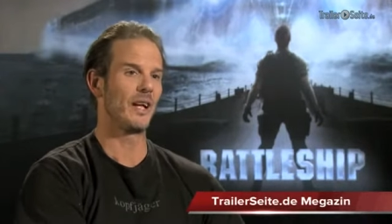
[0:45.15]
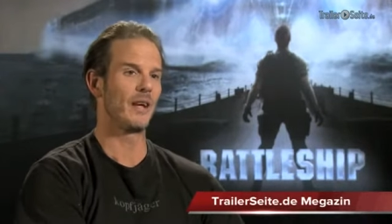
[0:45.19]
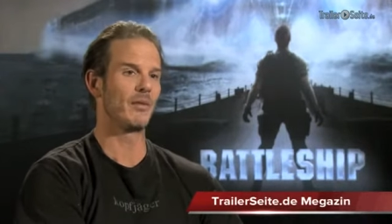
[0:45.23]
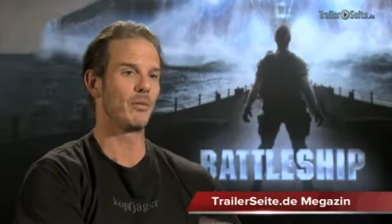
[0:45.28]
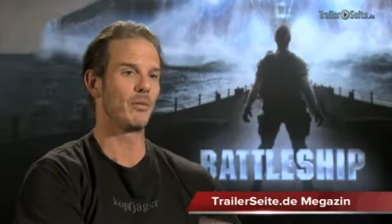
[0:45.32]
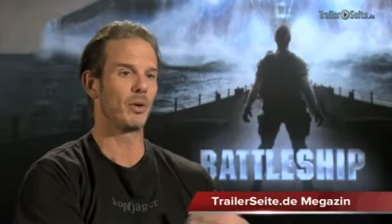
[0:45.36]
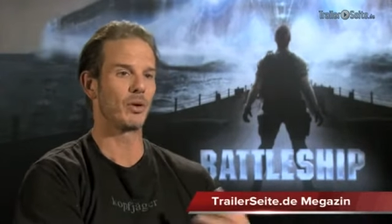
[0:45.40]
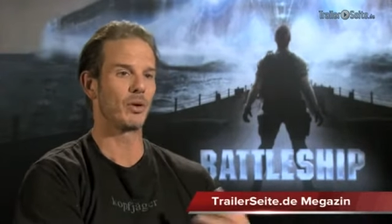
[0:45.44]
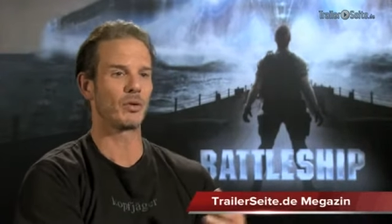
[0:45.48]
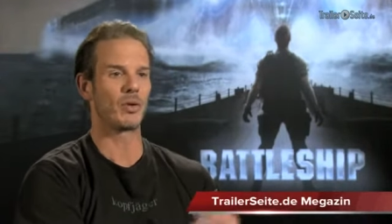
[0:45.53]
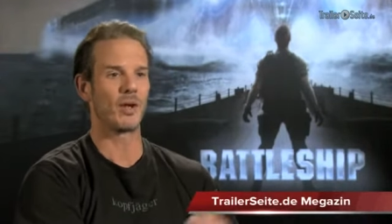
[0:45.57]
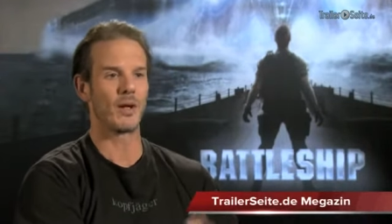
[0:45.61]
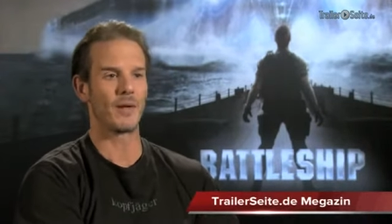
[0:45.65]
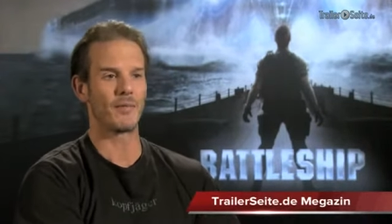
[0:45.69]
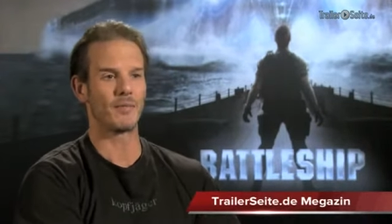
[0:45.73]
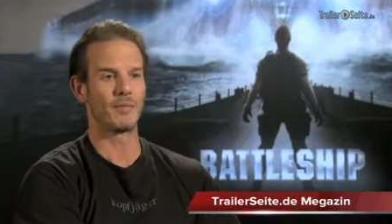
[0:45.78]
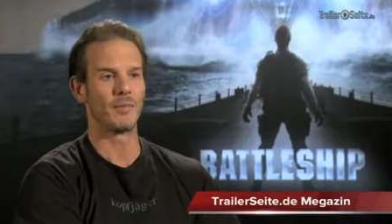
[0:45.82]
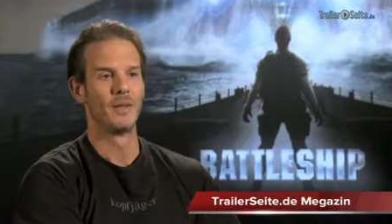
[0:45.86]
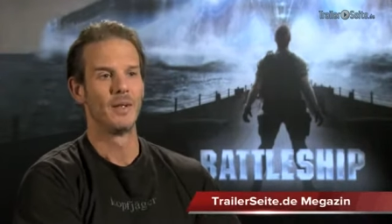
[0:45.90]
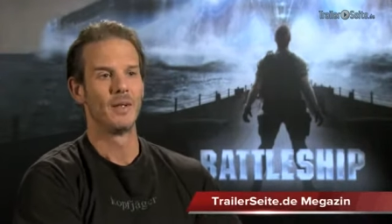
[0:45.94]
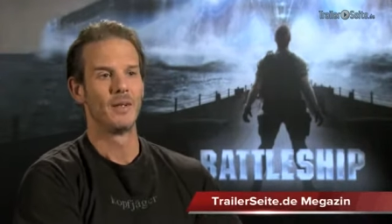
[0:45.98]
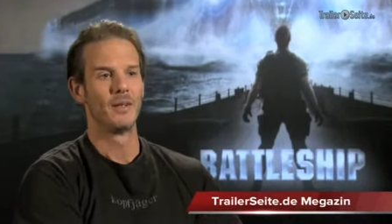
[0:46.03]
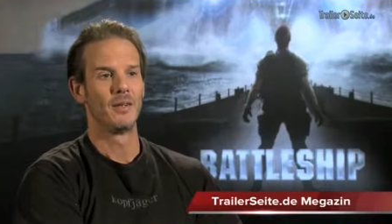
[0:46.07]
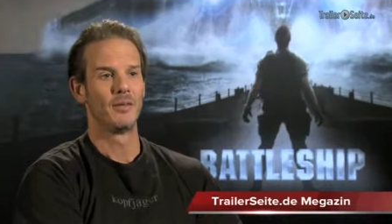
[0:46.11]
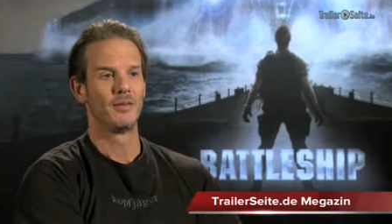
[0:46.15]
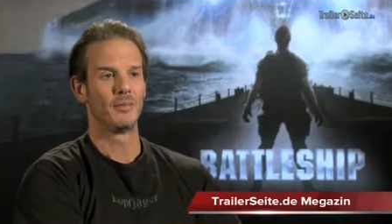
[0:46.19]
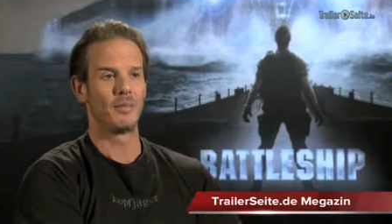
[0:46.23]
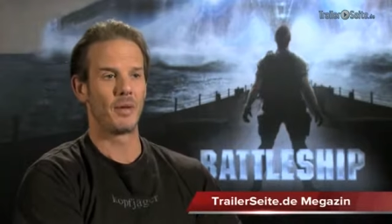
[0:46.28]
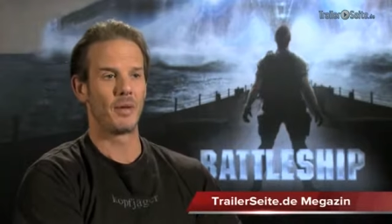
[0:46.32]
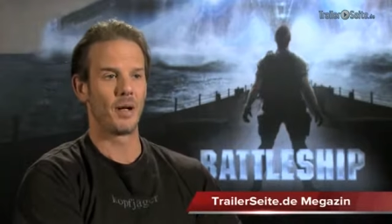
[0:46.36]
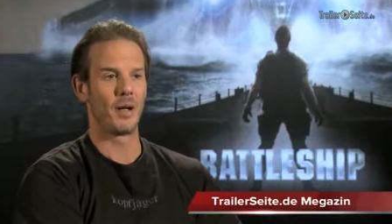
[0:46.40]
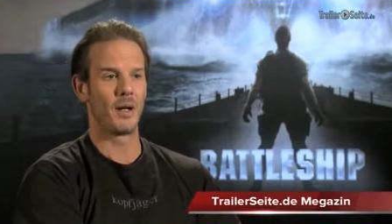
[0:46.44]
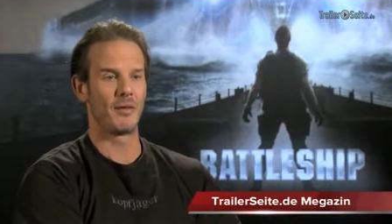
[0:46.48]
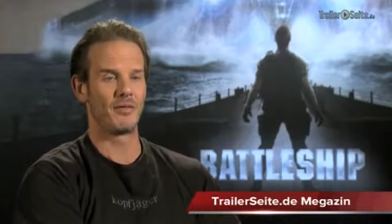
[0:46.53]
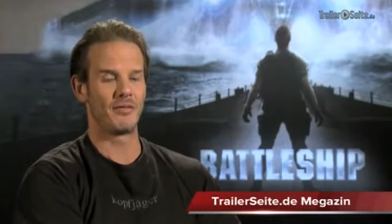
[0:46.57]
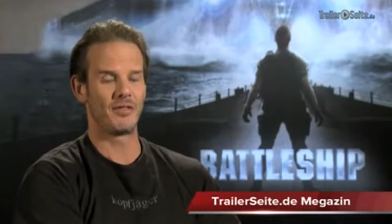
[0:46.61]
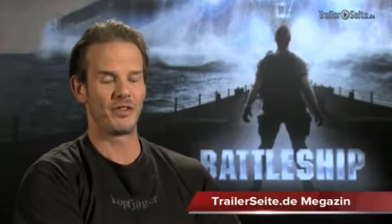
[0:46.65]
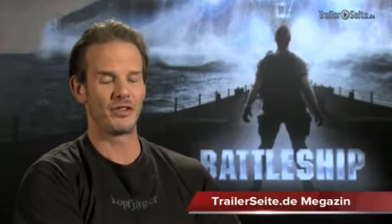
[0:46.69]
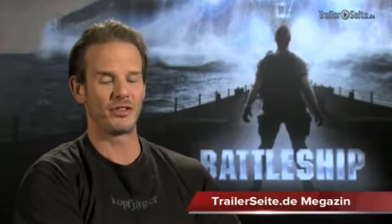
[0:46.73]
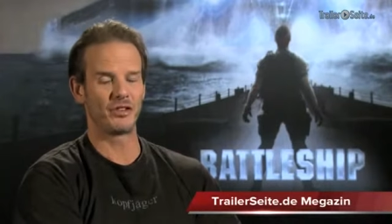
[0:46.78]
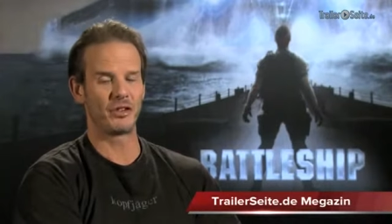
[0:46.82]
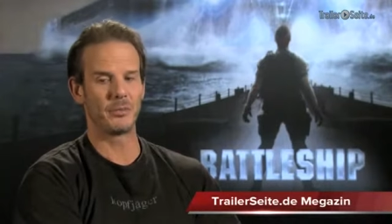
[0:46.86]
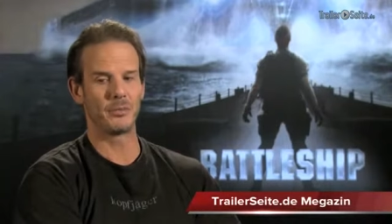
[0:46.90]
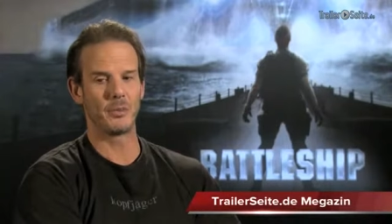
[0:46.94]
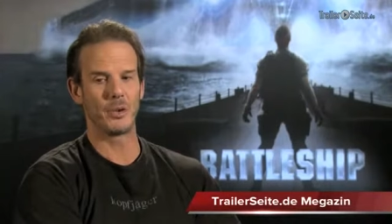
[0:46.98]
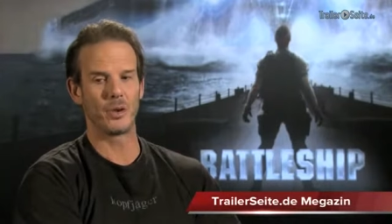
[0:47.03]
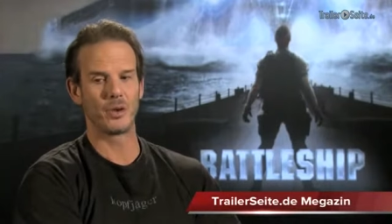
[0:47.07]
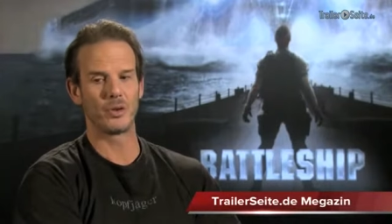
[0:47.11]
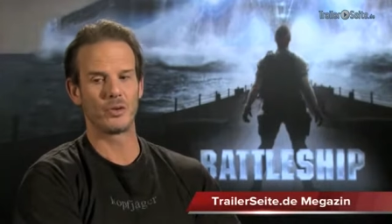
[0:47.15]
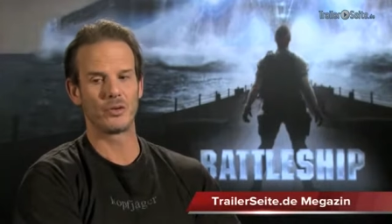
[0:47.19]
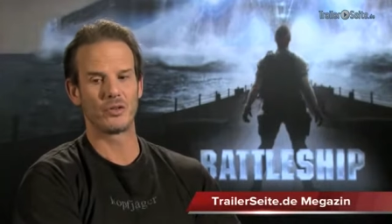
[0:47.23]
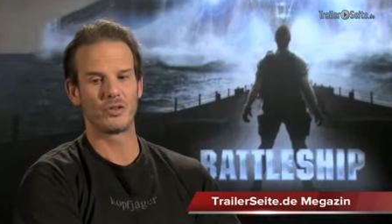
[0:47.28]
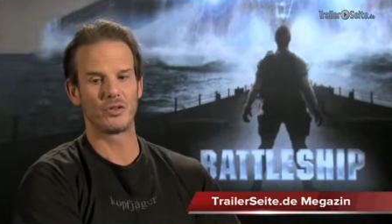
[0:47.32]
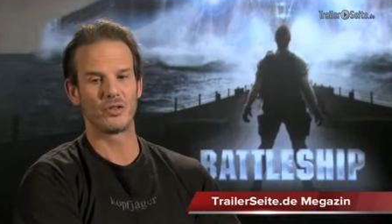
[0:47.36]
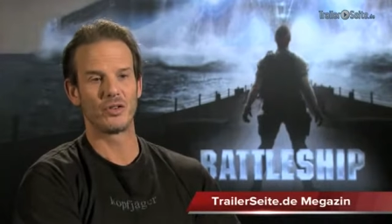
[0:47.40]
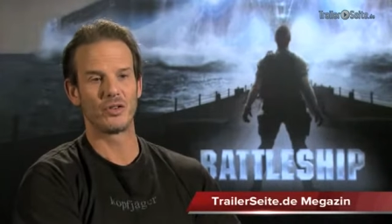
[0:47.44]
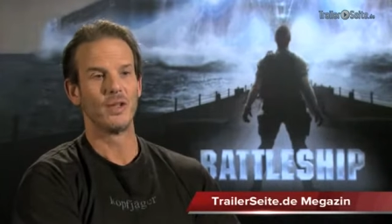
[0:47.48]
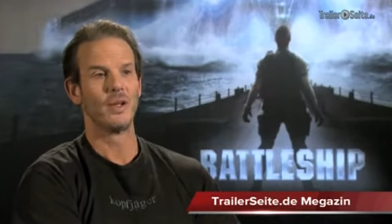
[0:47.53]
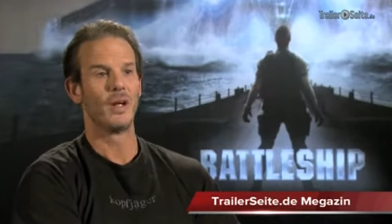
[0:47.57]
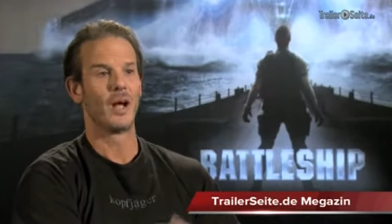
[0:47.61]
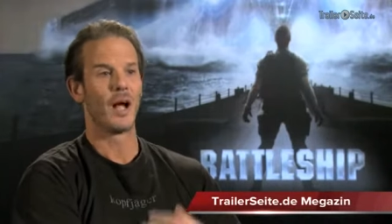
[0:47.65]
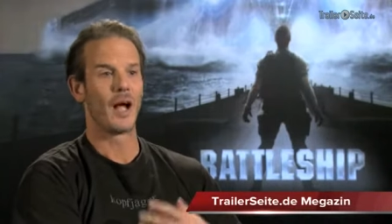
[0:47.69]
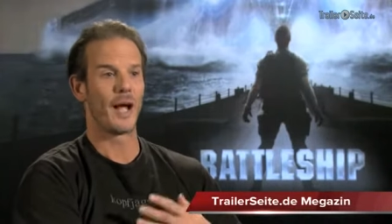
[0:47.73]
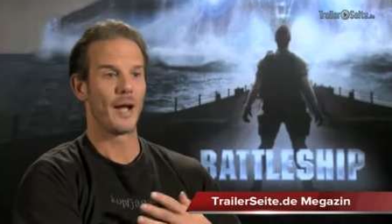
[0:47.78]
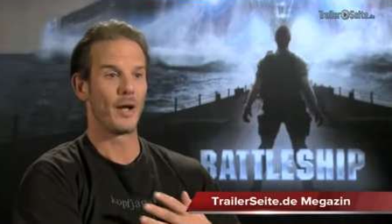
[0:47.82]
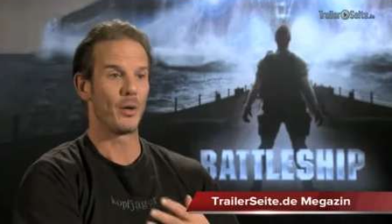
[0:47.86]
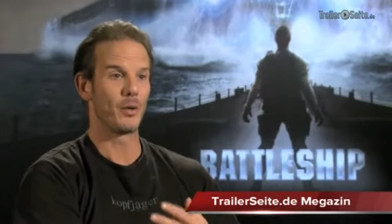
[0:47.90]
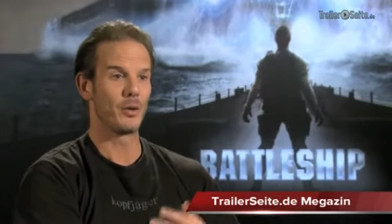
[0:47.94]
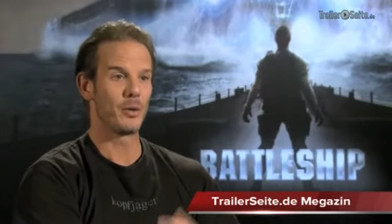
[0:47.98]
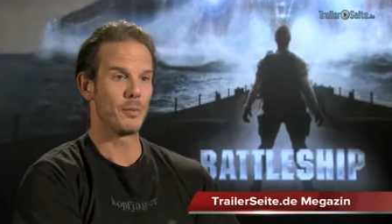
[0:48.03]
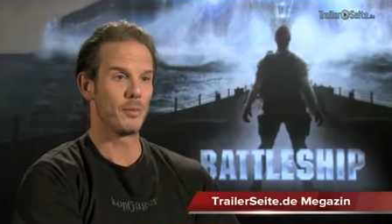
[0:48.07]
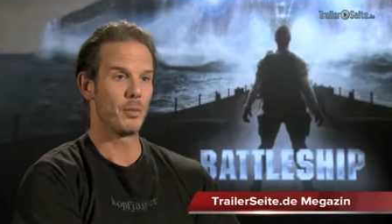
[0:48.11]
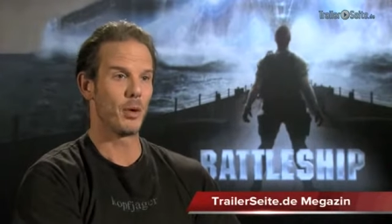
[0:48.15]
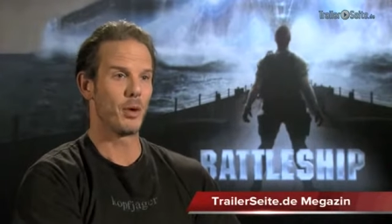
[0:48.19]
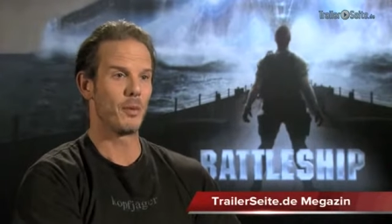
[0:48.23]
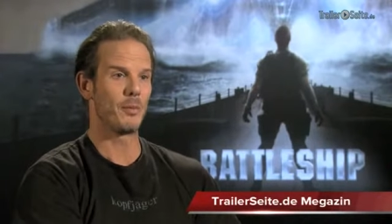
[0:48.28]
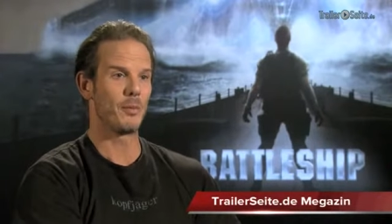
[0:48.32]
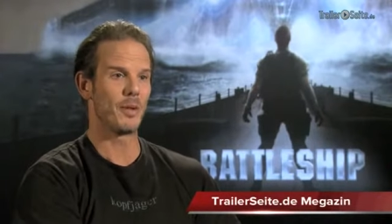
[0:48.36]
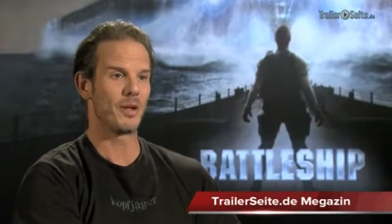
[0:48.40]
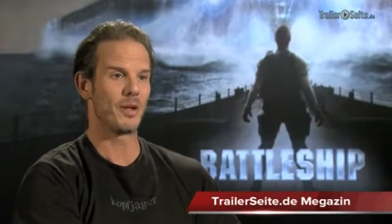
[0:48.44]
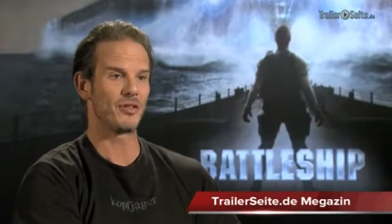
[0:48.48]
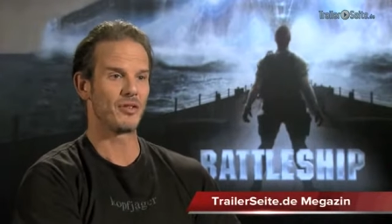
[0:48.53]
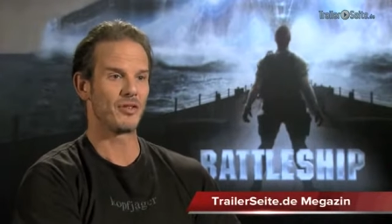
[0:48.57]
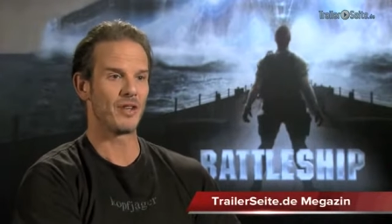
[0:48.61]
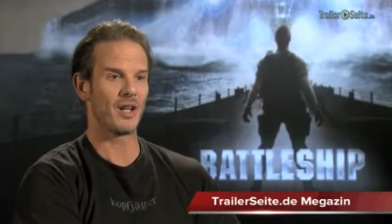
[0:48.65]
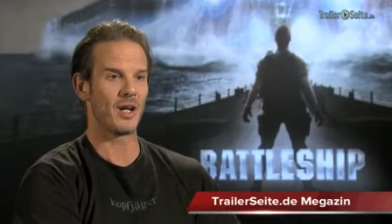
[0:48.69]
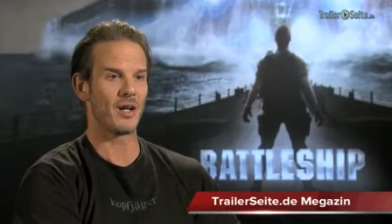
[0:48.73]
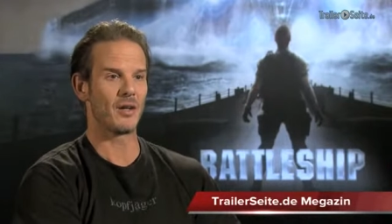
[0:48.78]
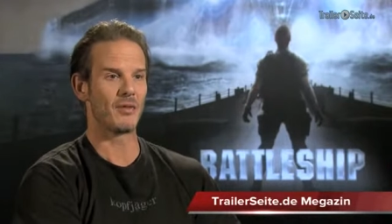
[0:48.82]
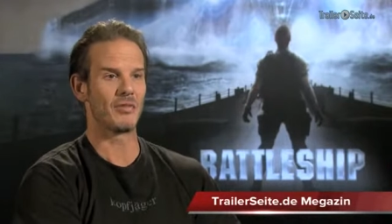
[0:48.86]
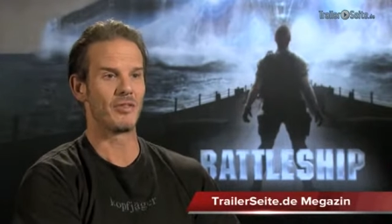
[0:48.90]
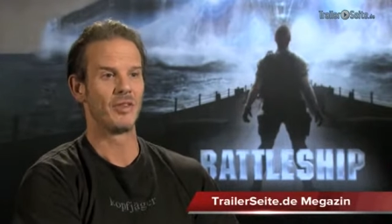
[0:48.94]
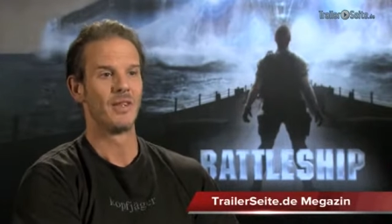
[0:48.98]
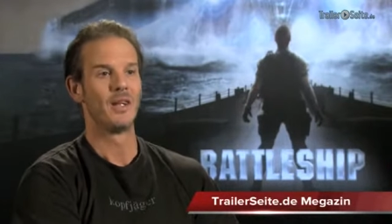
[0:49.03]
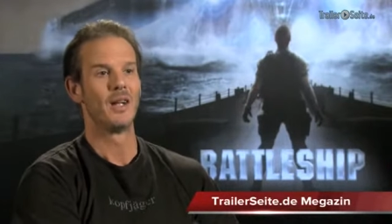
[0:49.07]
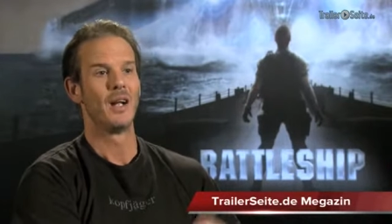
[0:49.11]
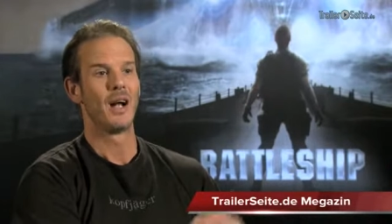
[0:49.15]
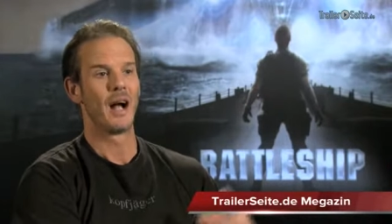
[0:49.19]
I've worked on fishing boats. I own a boat myself.